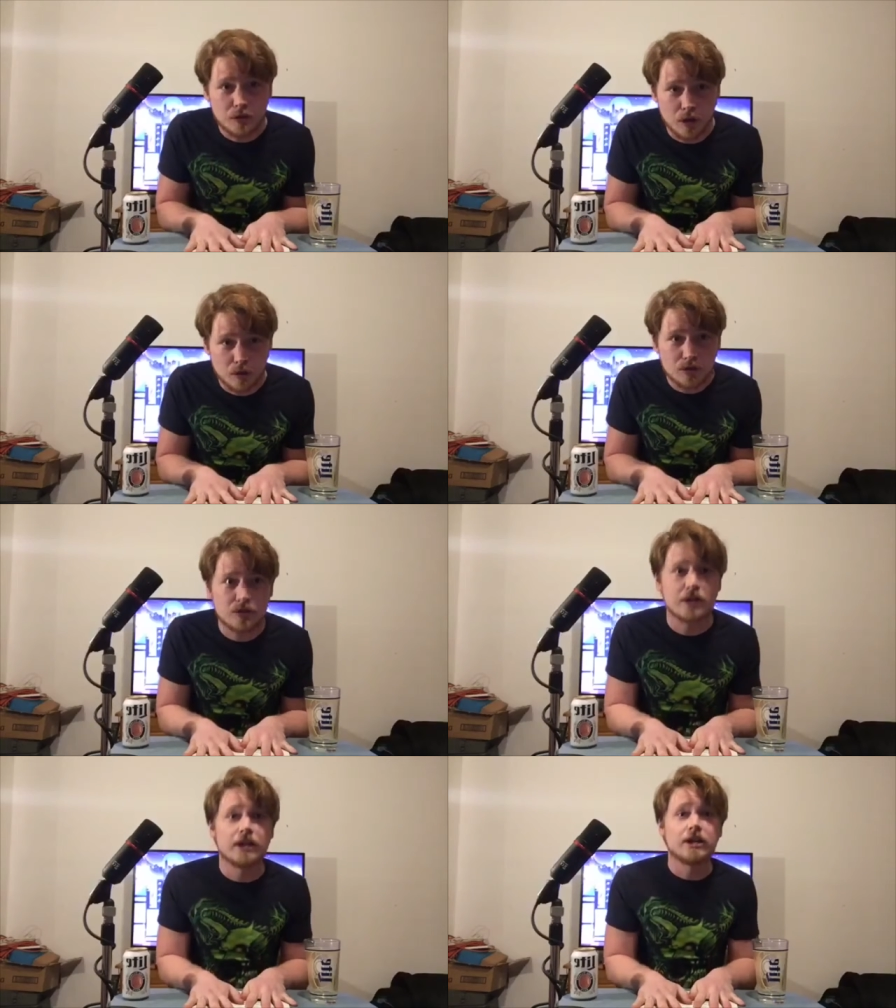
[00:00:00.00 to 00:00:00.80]
host,
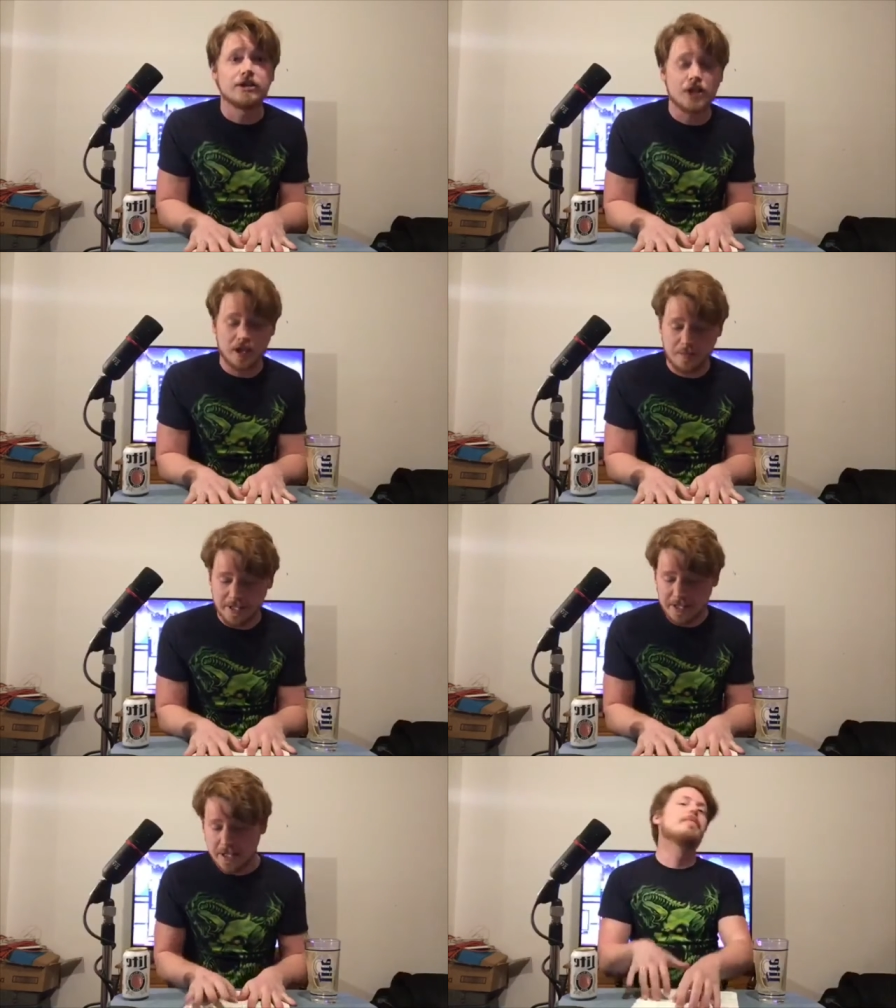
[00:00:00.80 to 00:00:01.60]
Johnny
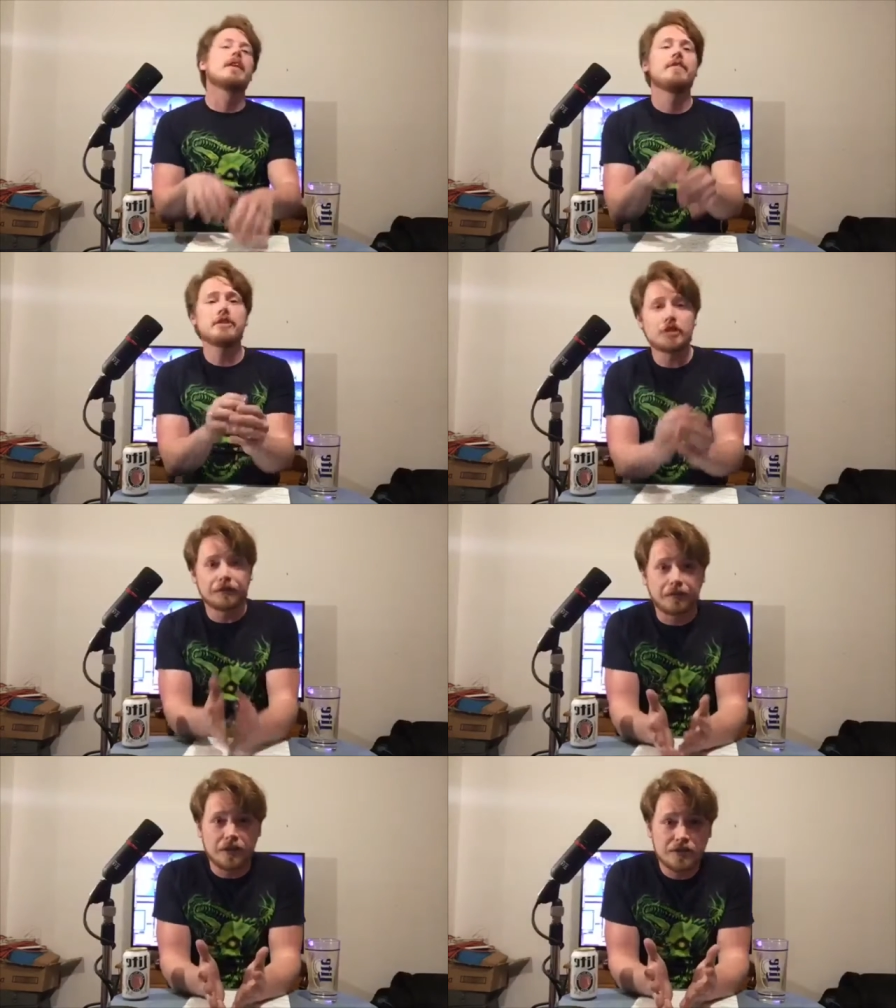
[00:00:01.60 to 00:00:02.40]
B. If this is your
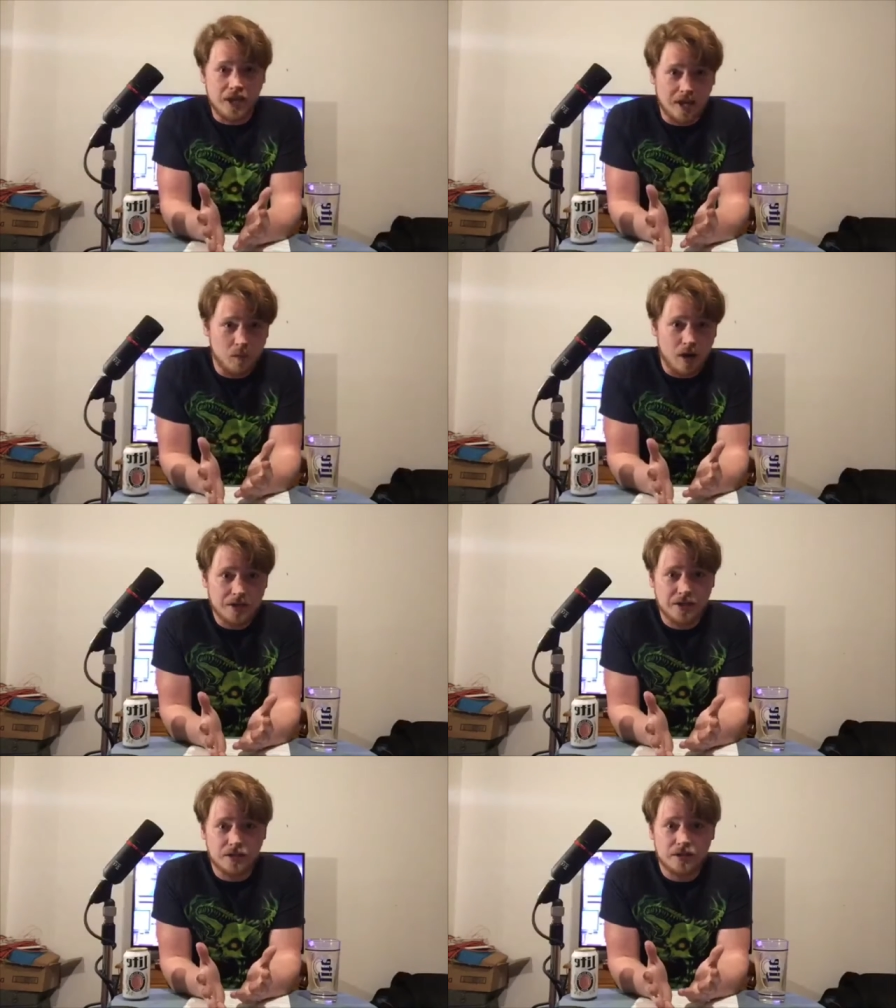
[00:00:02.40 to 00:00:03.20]
first time
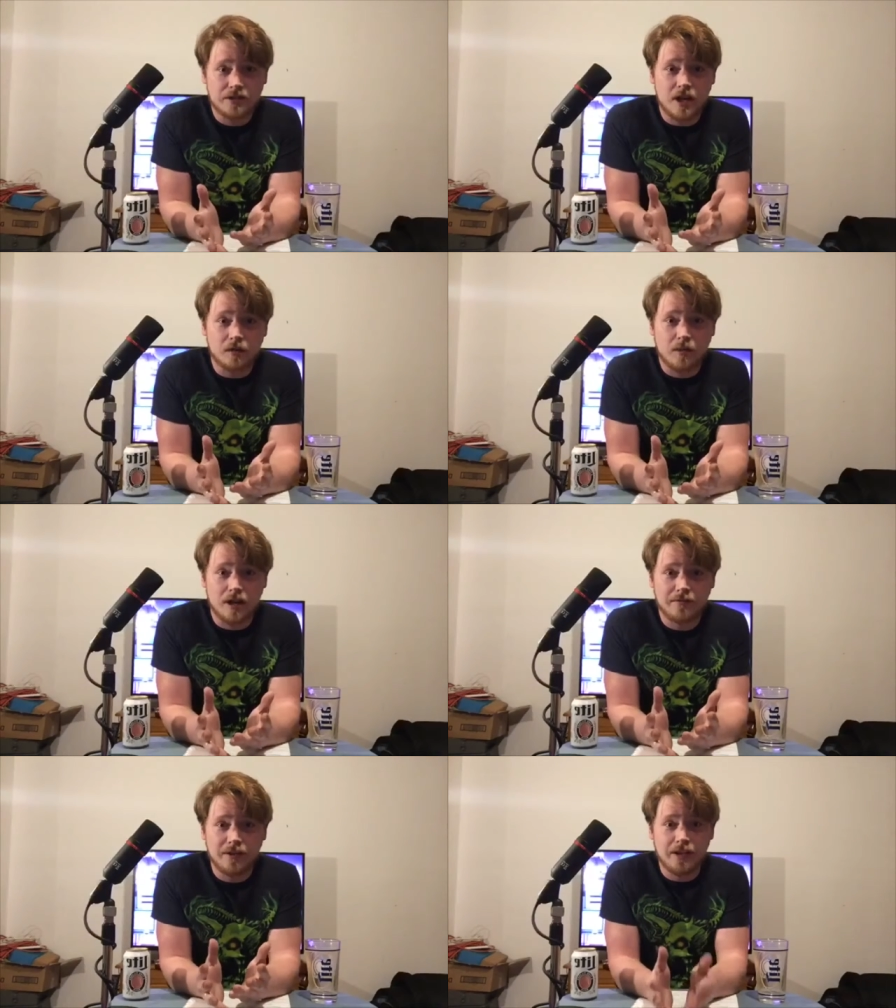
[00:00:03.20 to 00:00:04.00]
watching a Drink Talk
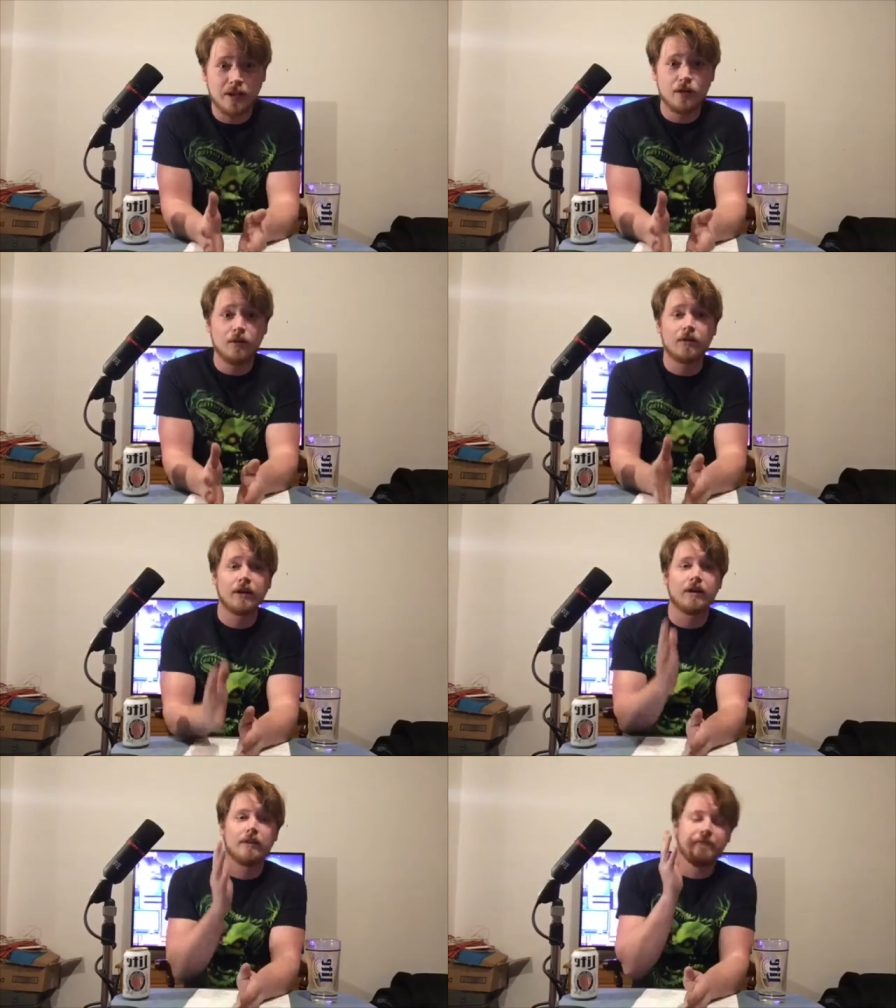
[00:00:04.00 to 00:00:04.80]
Rock video,
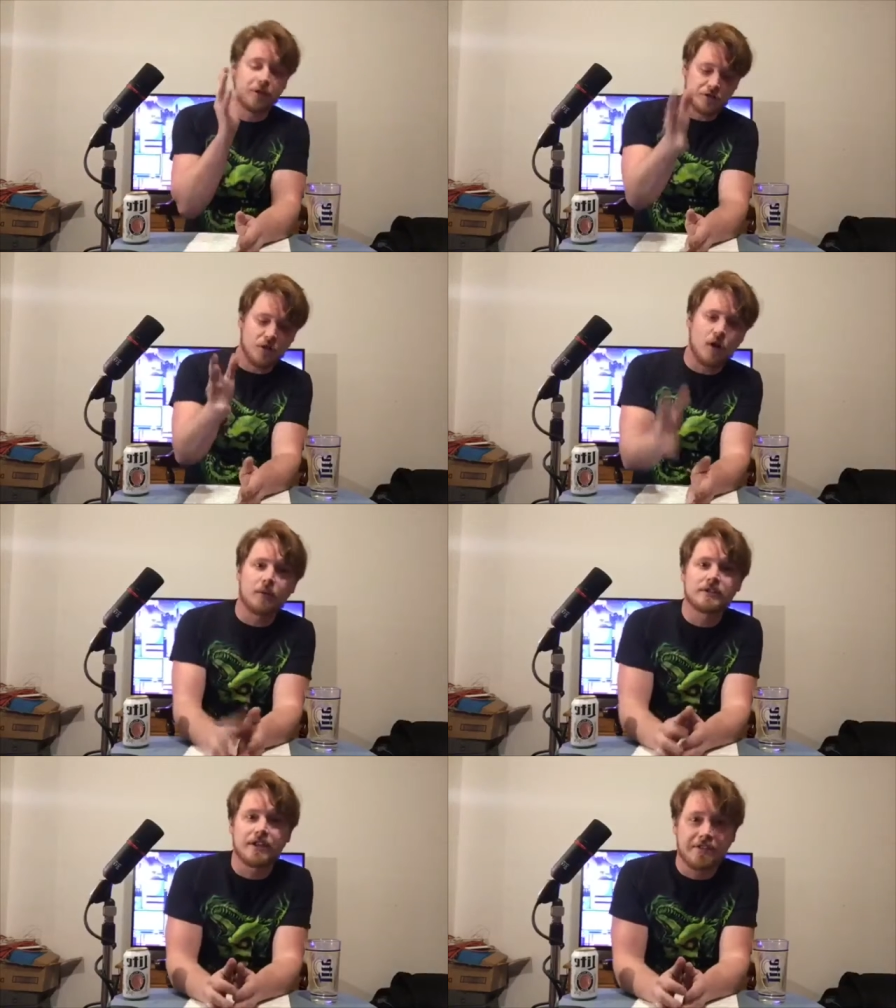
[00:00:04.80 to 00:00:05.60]
first of all, I
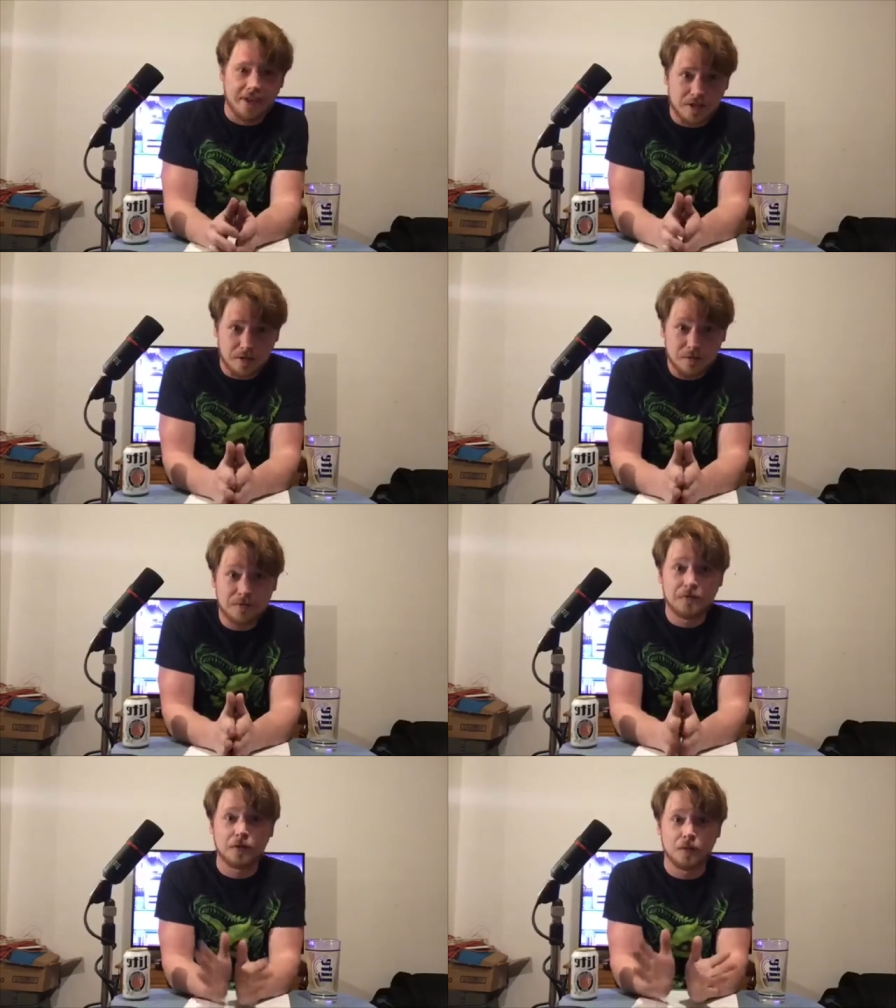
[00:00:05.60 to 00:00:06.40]
want to say thank you
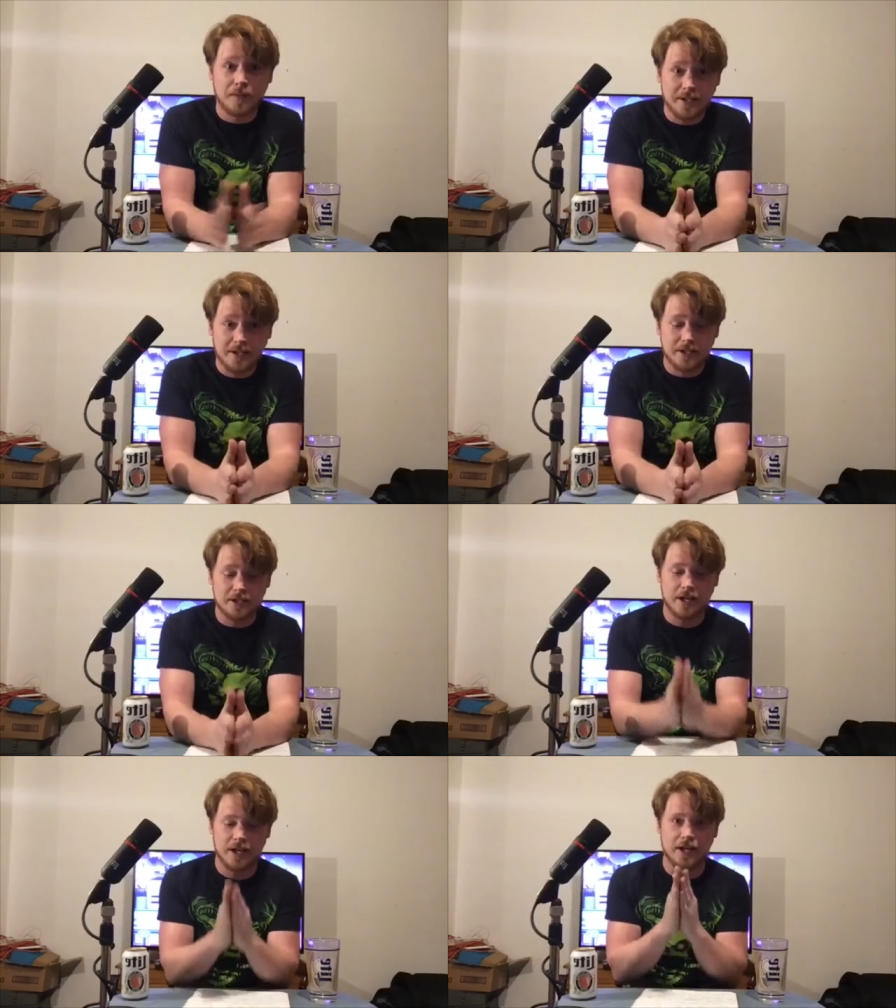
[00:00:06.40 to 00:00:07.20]
for being
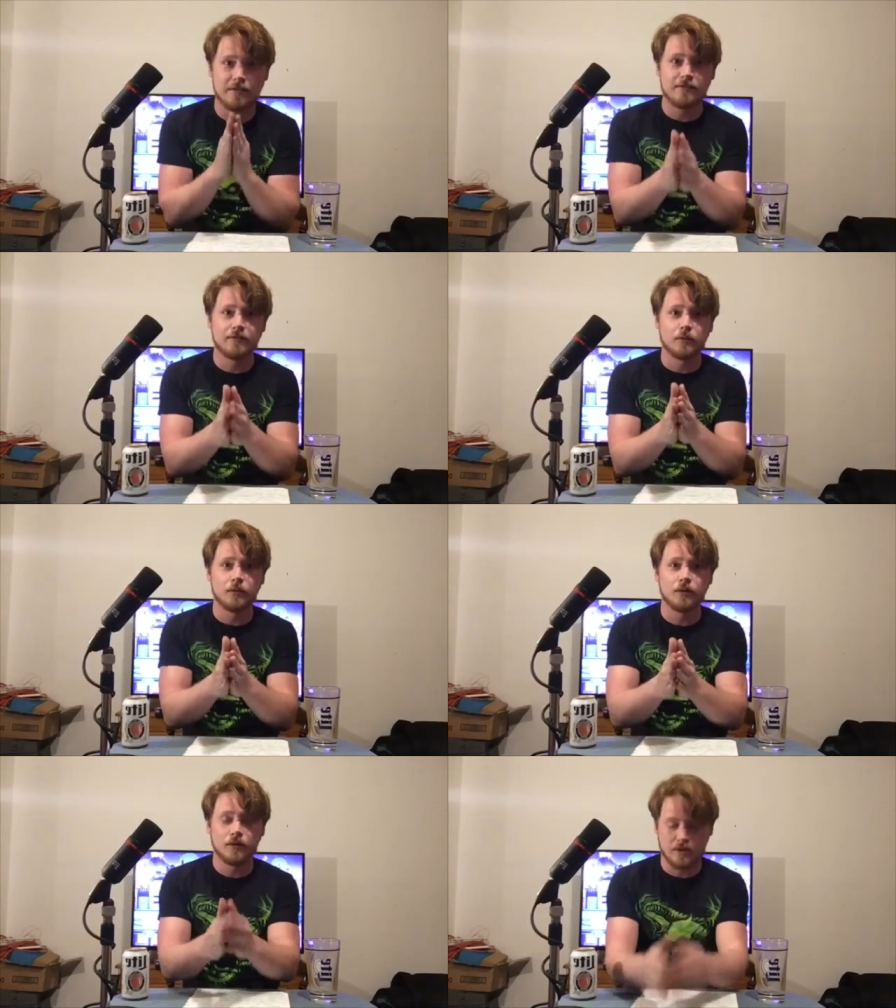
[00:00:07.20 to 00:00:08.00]
here and
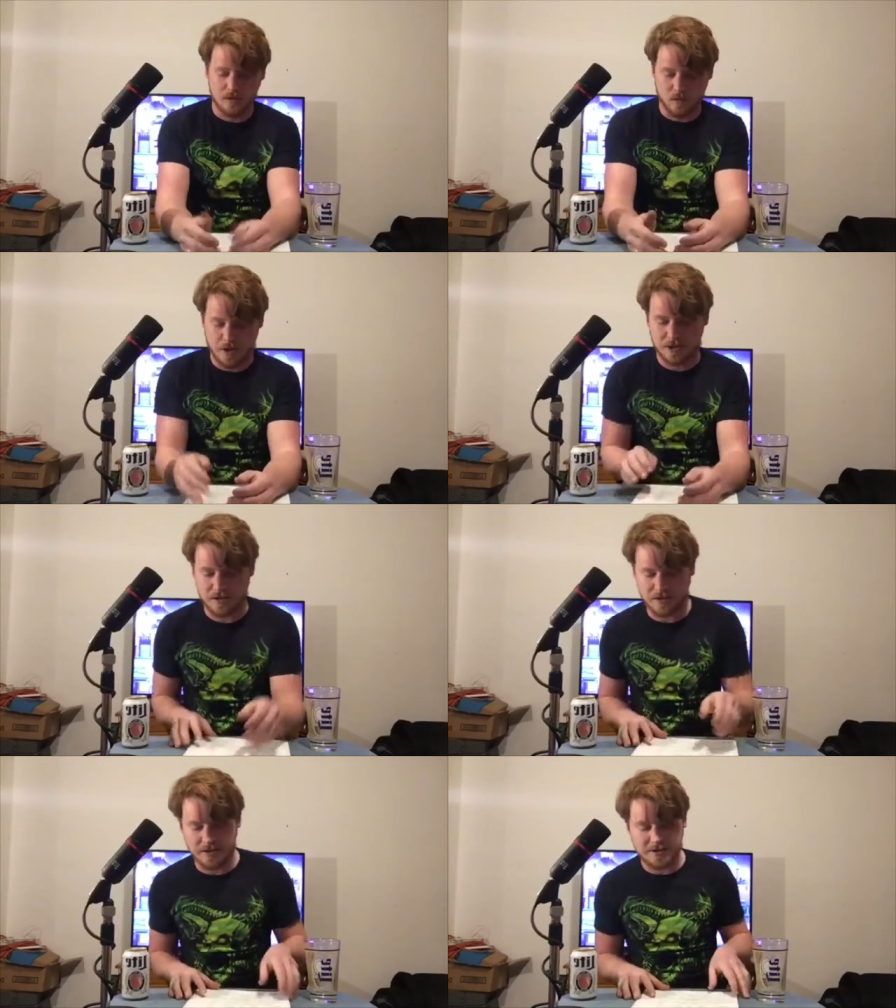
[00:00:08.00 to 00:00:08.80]
for watching
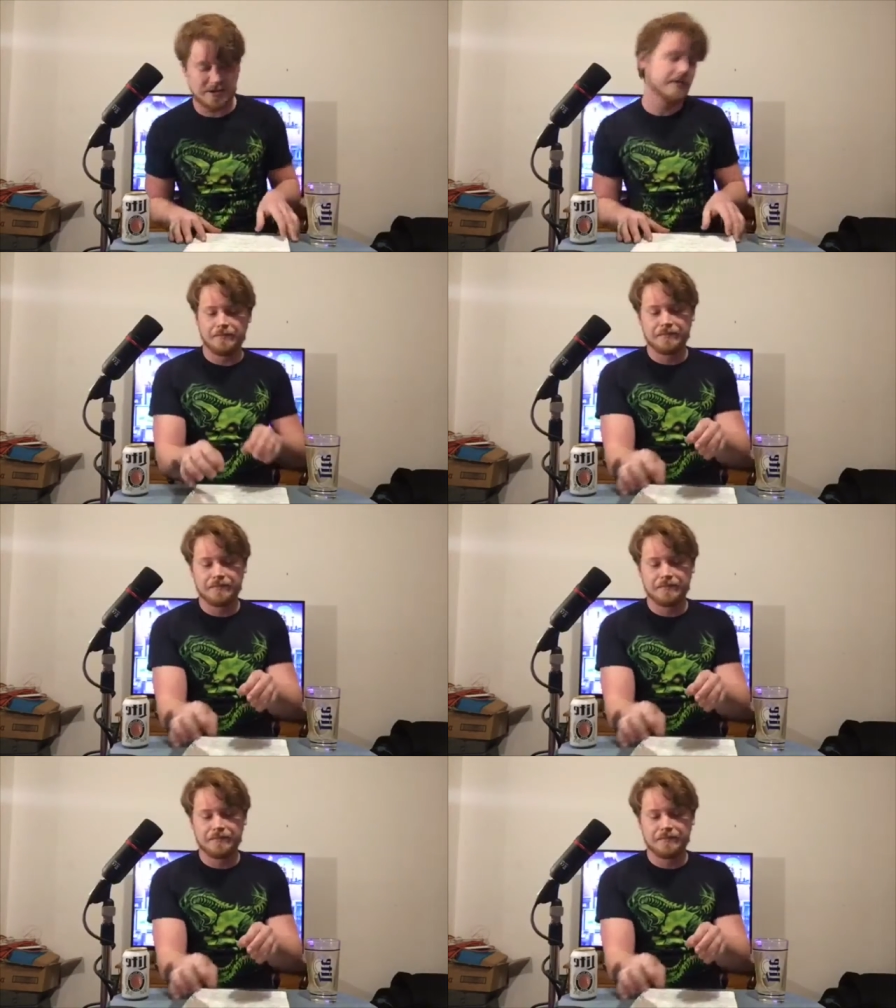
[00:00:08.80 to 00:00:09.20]
all this.